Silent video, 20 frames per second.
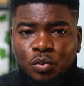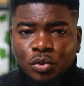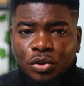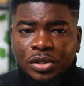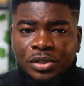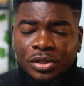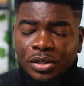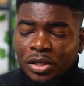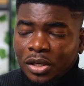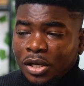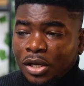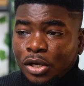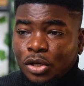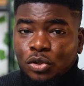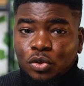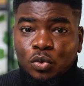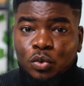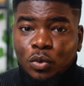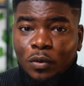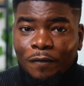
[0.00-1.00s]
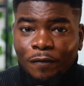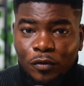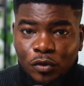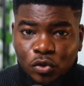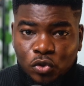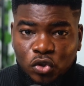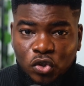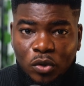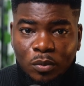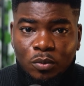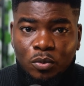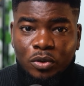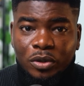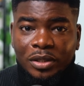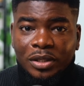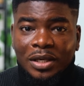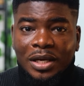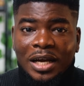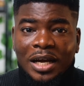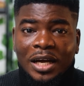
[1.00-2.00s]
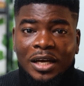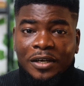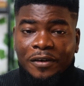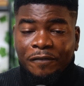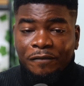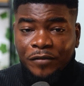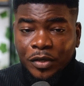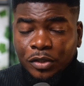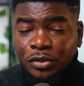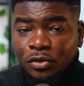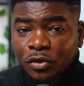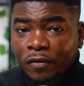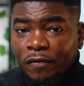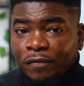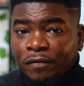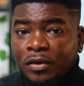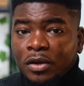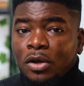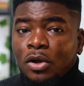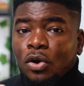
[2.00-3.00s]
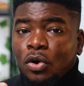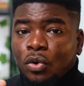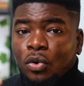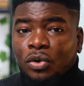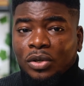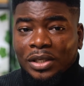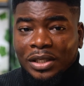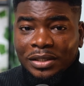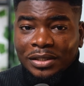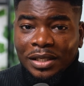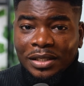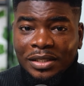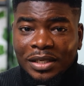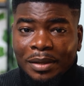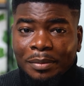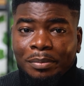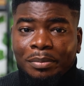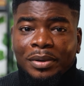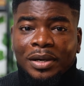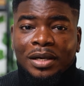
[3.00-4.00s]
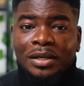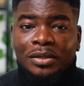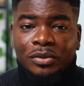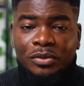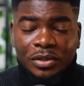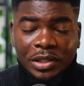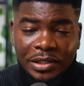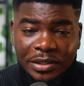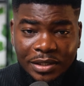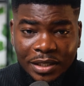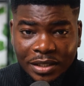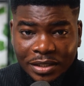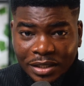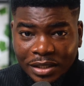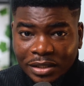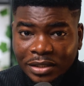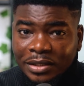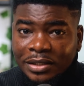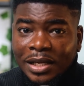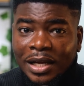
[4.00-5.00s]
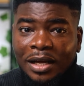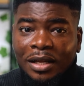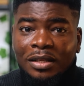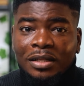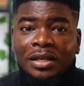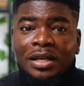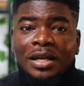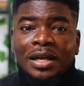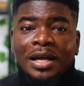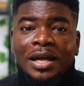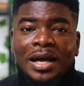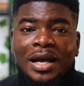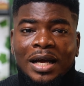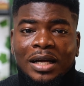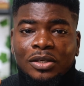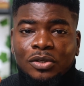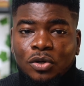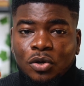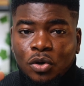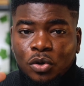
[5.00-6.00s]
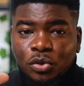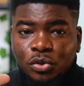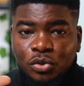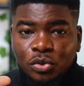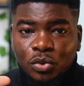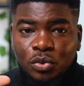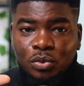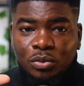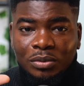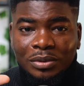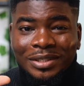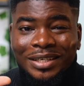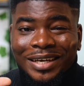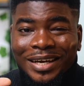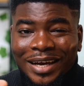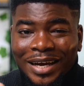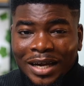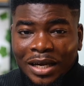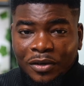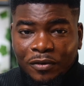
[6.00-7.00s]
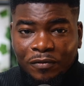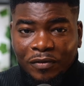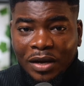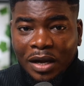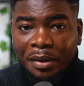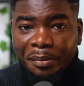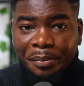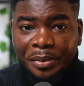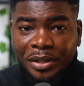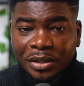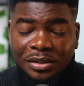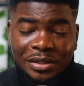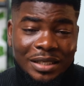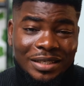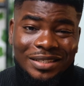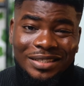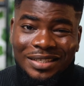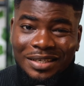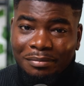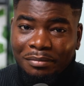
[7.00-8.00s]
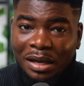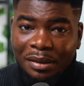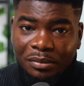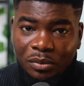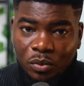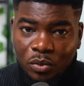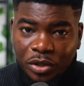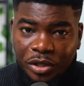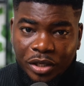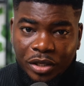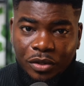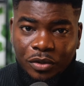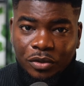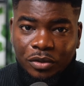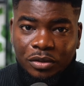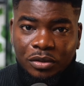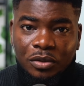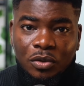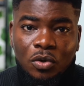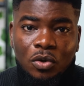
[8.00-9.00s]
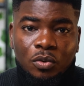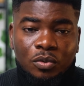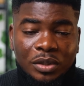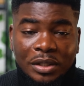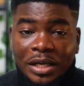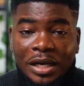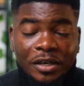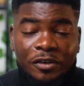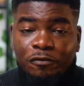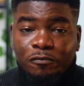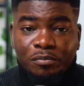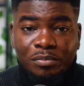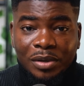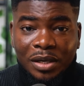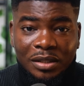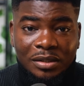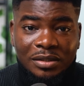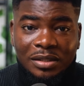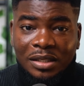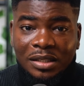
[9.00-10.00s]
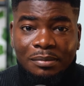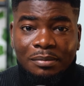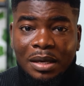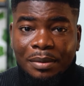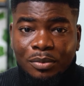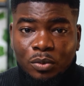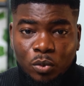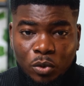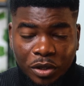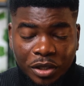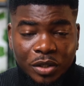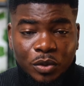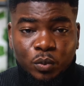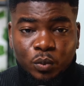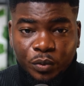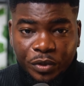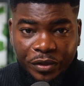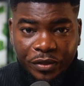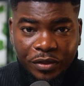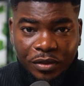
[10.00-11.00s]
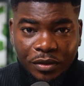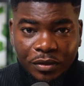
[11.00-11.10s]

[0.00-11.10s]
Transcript: was to look for someone and first off, understand their brand, understand their style, and also the kind of campaigns that they might be working on or the kind of brands that they might be working with,